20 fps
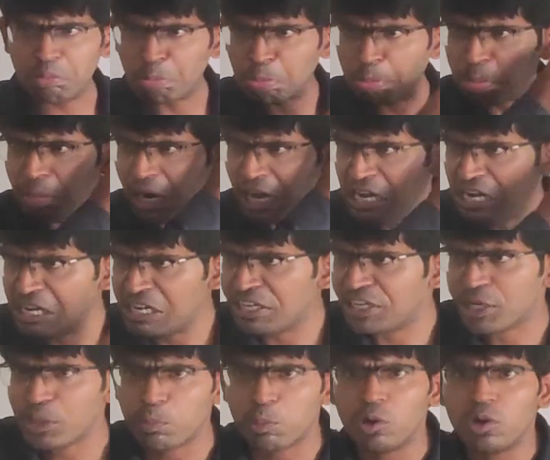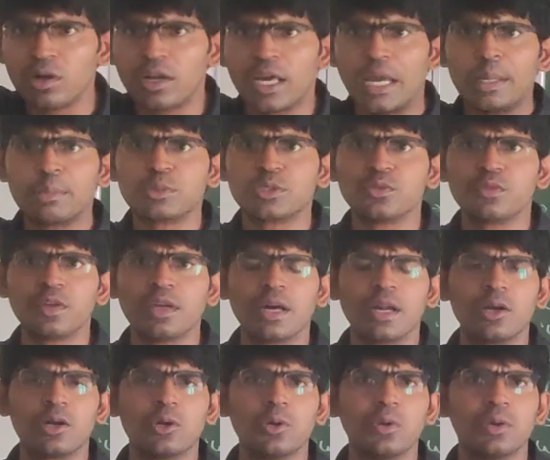Multiple times we
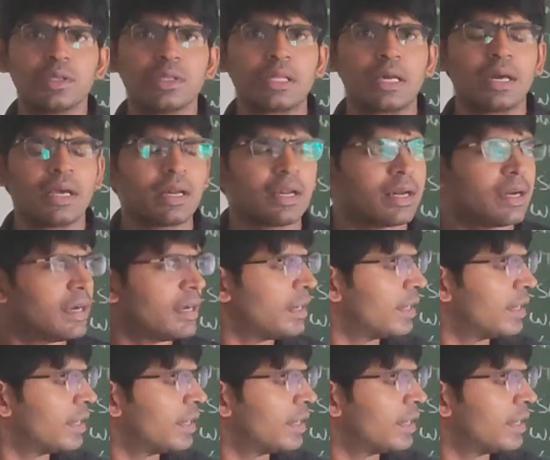are doing the error